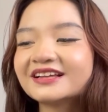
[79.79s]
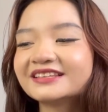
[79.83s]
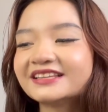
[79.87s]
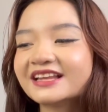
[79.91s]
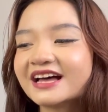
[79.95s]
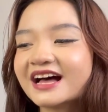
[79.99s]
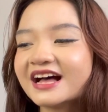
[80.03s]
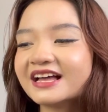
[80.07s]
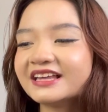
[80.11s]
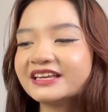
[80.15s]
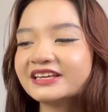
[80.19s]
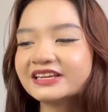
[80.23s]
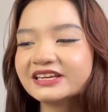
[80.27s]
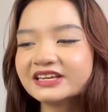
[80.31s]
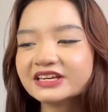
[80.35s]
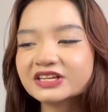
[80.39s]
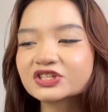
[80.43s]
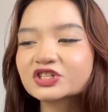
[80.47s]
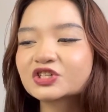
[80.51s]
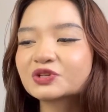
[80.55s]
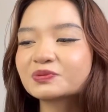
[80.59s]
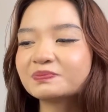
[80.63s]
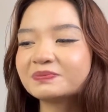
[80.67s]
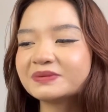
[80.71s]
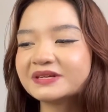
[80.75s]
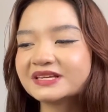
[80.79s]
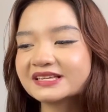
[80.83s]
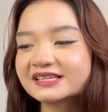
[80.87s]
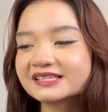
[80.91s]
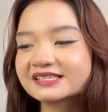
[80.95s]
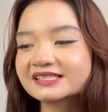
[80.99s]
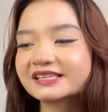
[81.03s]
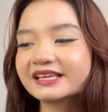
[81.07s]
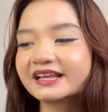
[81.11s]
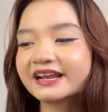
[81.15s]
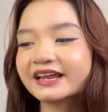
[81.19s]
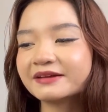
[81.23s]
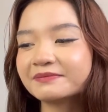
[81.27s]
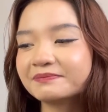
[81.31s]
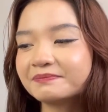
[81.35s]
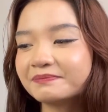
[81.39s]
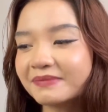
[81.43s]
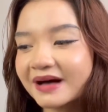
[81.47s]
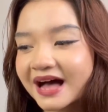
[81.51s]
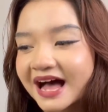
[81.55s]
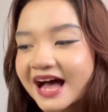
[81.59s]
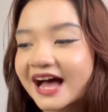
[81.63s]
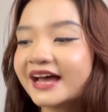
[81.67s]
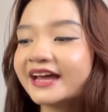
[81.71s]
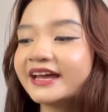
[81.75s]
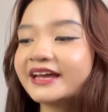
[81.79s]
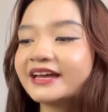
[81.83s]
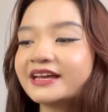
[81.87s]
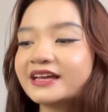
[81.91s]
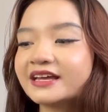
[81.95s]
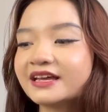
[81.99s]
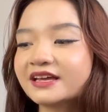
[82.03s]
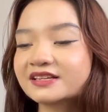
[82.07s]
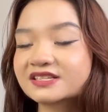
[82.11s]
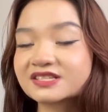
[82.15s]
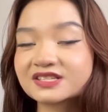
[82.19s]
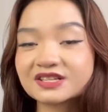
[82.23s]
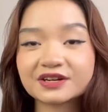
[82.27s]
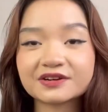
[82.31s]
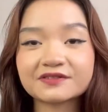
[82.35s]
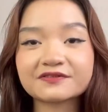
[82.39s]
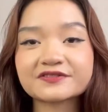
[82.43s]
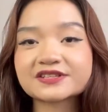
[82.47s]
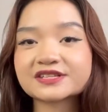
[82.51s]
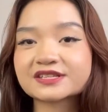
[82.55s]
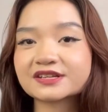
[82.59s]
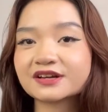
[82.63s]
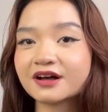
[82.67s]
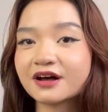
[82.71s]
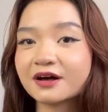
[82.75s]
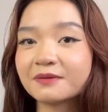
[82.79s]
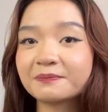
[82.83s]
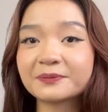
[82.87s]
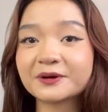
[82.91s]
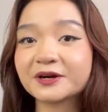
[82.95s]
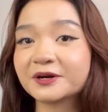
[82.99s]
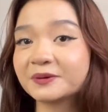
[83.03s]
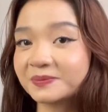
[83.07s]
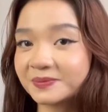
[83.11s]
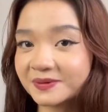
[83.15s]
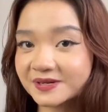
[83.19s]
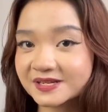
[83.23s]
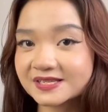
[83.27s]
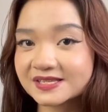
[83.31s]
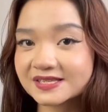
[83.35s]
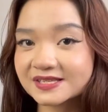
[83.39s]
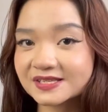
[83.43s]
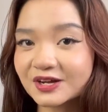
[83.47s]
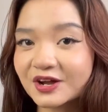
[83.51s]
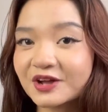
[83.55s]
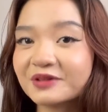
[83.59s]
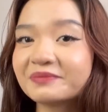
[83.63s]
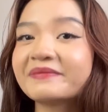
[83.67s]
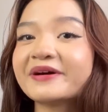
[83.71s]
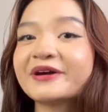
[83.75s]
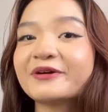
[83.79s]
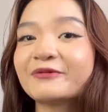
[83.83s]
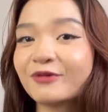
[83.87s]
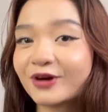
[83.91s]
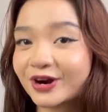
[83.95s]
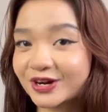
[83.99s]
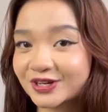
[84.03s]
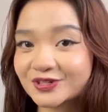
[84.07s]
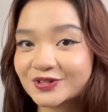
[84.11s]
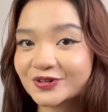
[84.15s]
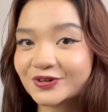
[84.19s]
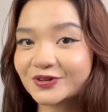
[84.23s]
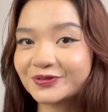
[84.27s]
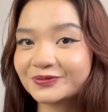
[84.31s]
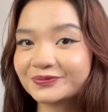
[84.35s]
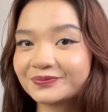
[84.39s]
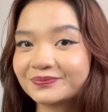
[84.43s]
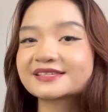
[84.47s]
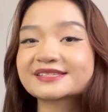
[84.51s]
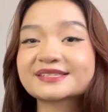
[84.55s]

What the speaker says: na each piece that I buy serves a purpose on my wardrobe.